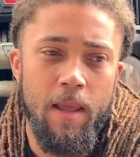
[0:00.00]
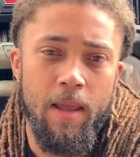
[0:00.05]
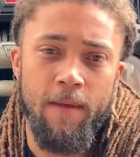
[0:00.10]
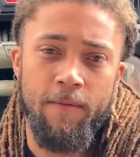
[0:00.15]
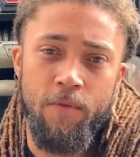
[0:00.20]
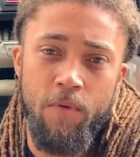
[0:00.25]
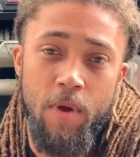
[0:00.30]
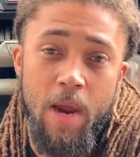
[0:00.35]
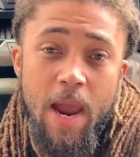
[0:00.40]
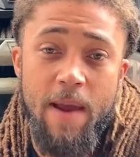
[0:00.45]

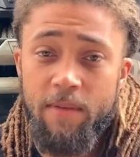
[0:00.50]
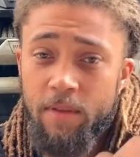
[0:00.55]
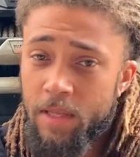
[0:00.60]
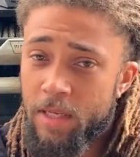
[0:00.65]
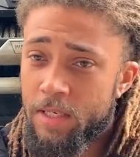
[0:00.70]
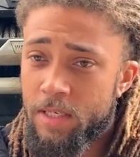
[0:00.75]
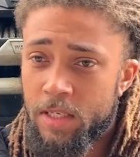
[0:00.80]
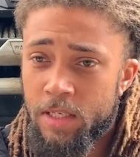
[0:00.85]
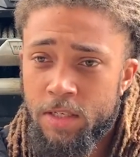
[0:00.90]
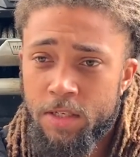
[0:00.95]
If you're having
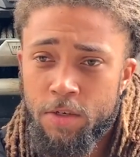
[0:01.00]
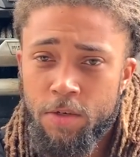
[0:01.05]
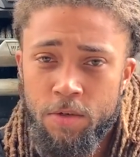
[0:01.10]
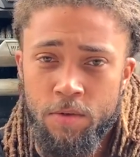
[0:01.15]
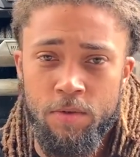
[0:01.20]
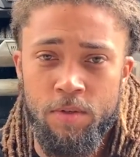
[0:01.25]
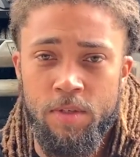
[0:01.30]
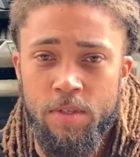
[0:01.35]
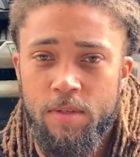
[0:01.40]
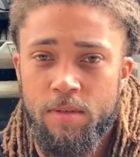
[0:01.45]
these
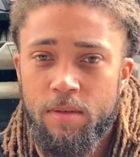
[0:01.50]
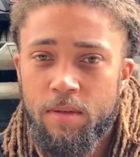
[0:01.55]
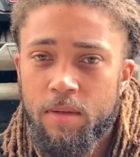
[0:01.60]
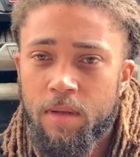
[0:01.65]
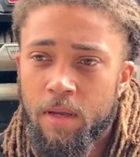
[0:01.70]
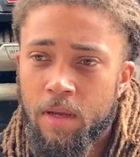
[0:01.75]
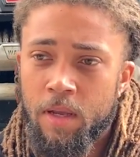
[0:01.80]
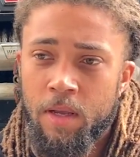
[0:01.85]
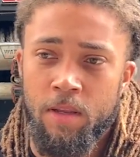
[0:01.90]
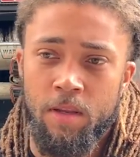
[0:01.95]
issues
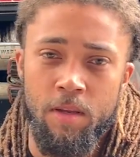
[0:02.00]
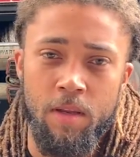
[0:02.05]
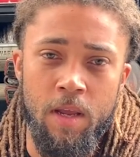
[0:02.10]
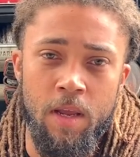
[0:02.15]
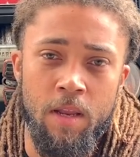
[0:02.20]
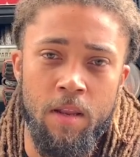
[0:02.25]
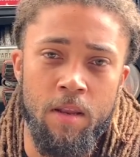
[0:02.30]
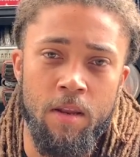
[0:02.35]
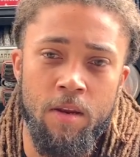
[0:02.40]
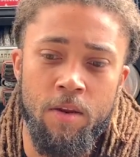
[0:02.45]

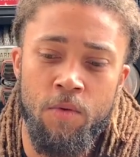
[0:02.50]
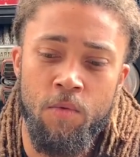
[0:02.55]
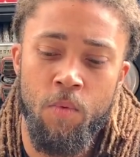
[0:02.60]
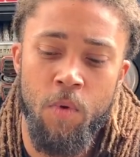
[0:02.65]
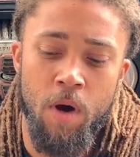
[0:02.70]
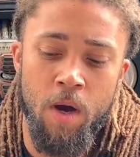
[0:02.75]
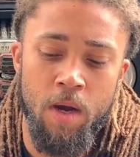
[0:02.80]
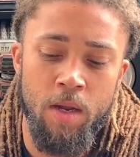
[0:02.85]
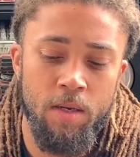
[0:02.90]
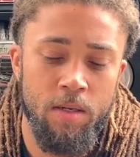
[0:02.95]
and you
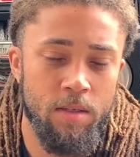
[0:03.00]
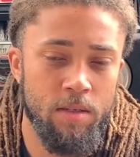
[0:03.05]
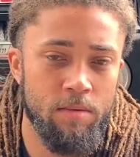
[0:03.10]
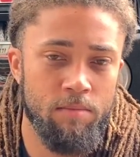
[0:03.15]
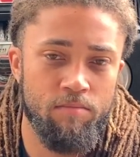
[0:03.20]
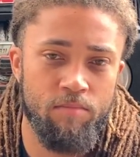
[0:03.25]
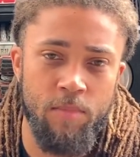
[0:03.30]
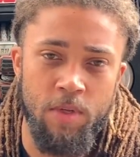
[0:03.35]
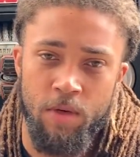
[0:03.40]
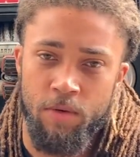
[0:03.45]
want
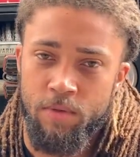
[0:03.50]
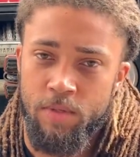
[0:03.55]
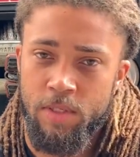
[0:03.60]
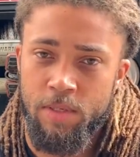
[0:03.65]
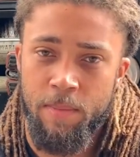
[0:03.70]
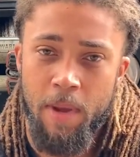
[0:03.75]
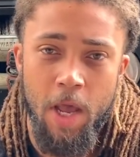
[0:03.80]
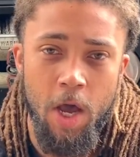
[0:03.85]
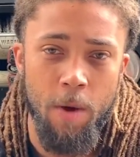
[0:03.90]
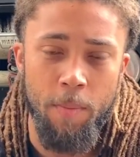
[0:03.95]

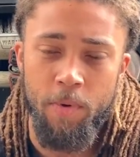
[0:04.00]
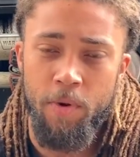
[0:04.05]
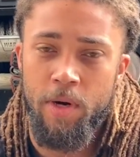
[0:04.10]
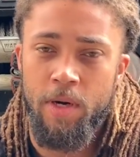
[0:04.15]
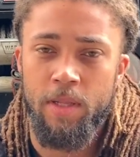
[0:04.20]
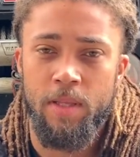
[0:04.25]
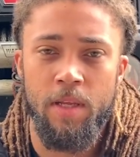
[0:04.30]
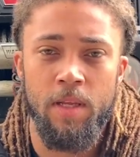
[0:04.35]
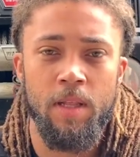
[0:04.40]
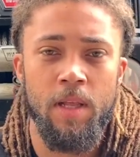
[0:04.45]
some help or
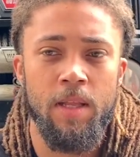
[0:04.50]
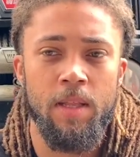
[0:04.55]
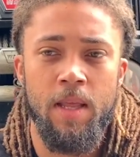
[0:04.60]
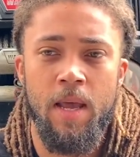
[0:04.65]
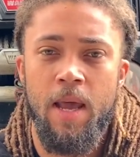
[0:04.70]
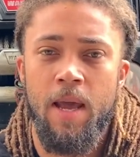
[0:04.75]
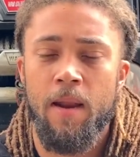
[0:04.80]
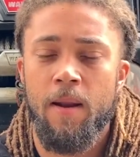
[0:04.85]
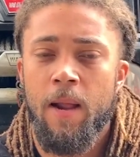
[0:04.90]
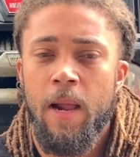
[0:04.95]
anything like
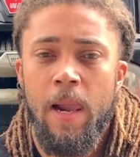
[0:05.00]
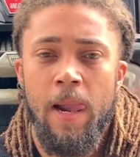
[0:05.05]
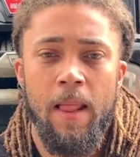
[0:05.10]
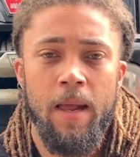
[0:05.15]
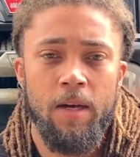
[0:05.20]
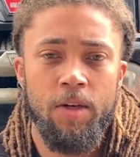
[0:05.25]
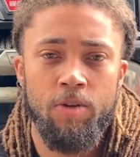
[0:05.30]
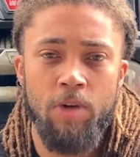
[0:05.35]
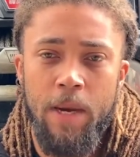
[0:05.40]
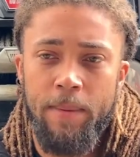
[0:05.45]
that,
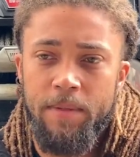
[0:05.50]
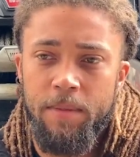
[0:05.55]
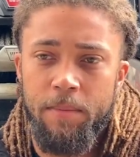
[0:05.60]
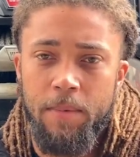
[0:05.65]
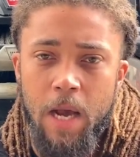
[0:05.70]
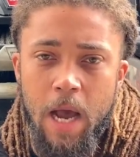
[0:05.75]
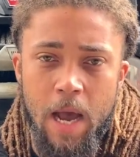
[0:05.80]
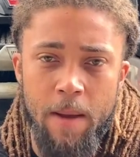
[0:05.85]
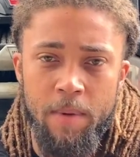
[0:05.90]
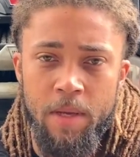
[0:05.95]
drop
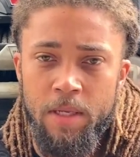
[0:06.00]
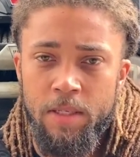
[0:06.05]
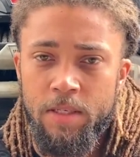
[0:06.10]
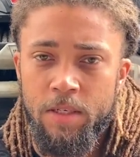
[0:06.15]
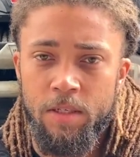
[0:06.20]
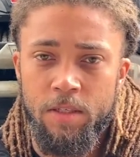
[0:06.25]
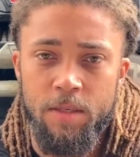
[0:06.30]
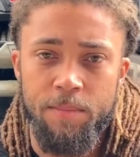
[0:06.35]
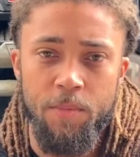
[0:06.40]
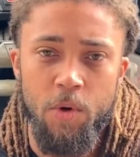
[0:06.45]
some
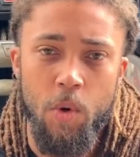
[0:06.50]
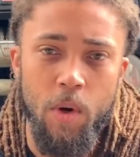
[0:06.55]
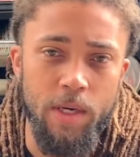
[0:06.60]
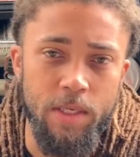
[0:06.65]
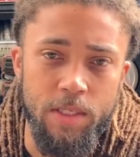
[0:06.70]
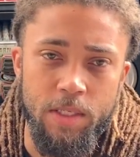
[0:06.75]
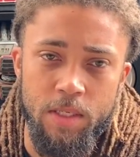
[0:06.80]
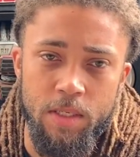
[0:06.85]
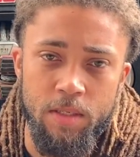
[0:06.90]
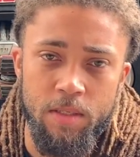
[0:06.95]
comments and some
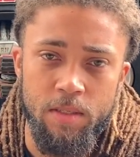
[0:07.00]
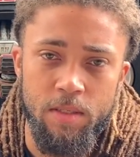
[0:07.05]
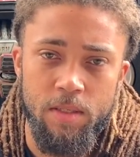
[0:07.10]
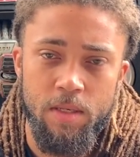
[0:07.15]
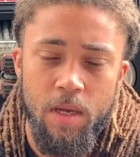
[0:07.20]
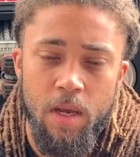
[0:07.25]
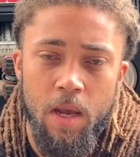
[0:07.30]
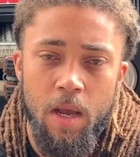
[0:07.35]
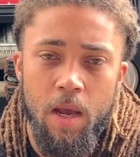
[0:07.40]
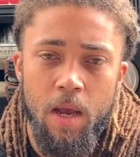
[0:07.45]

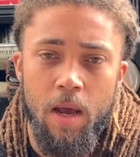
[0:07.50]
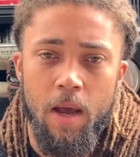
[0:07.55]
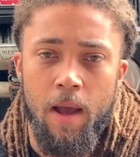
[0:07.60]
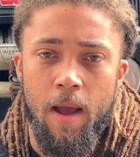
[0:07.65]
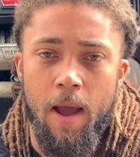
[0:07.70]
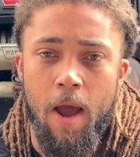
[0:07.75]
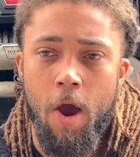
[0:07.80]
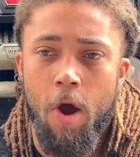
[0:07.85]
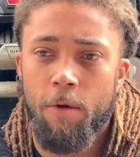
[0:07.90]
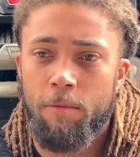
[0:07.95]
questions.
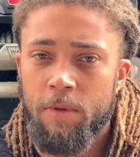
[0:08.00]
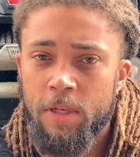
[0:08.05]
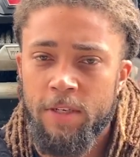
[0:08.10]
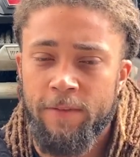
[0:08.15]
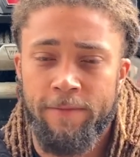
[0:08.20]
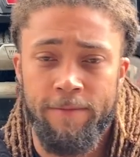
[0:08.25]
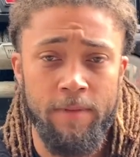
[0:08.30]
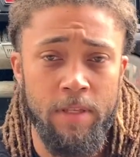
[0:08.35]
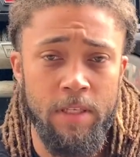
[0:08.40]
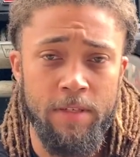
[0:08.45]
I hope
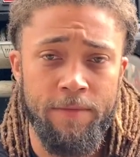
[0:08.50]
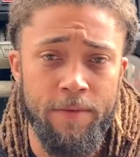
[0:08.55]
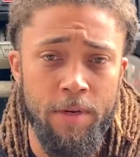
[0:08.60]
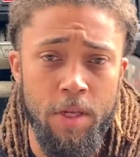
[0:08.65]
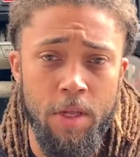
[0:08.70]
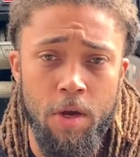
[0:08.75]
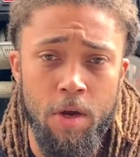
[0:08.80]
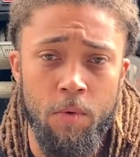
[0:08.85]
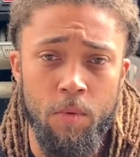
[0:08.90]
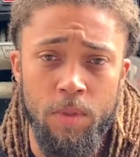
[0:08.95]
this
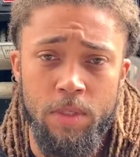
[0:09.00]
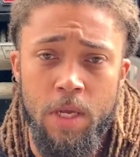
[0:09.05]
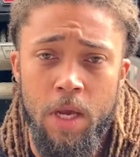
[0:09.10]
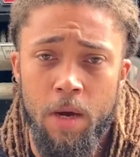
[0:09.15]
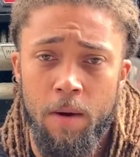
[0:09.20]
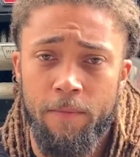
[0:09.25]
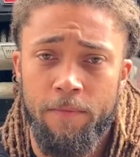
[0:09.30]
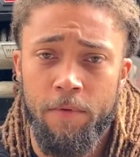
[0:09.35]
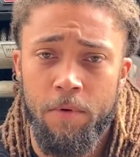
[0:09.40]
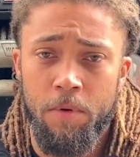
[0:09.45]
video was
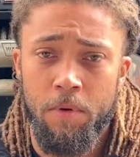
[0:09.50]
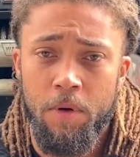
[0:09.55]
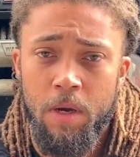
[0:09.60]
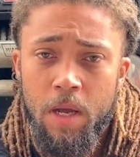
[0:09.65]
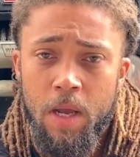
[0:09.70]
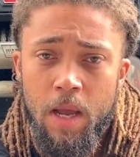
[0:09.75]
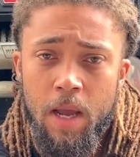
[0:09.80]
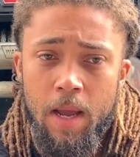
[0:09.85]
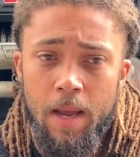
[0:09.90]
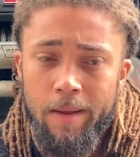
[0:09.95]

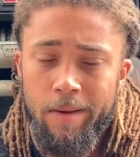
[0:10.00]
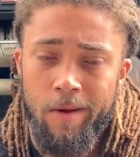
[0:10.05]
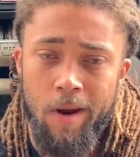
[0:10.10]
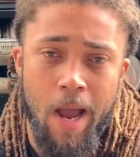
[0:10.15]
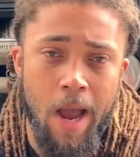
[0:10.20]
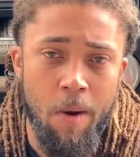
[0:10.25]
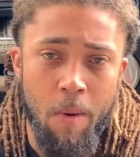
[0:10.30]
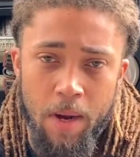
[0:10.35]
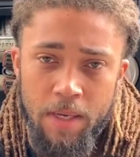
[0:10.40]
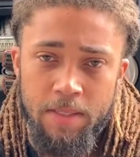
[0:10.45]
helpful.
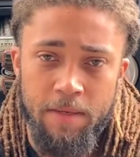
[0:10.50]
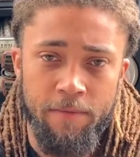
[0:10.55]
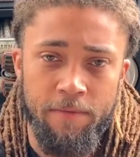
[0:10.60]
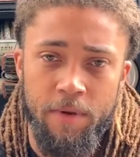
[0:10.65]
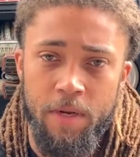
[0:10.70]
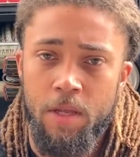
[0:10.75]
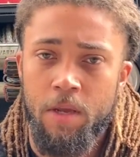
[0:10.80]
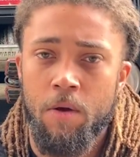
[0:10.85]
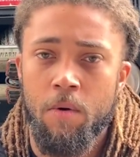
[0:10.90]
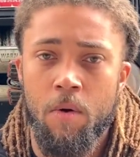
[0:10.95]
I watched the
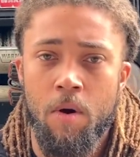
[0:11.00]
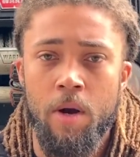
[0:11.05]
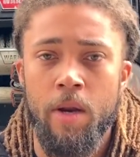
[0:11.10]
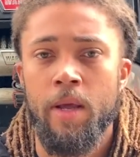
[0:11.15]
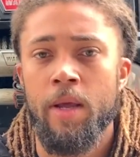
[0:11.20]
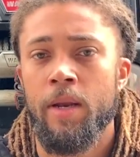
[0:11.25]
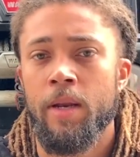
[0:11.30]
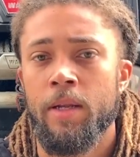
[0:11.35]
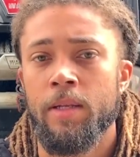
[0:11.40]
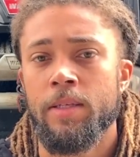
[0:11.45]
video on
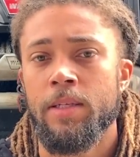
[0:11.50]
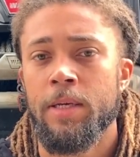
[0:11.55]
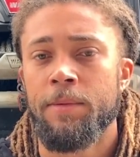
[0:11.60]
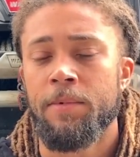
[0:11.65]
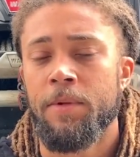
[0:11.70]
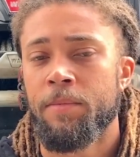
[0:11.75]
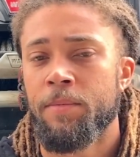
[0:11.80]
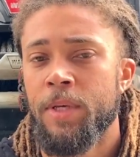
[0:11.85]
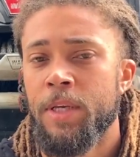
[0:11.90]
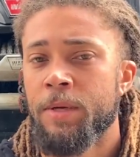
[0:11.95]
it and it
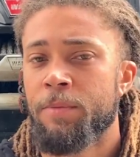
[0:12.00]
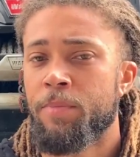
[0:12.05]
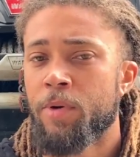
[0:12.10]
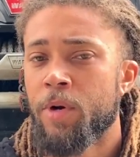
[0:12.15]
seemed to be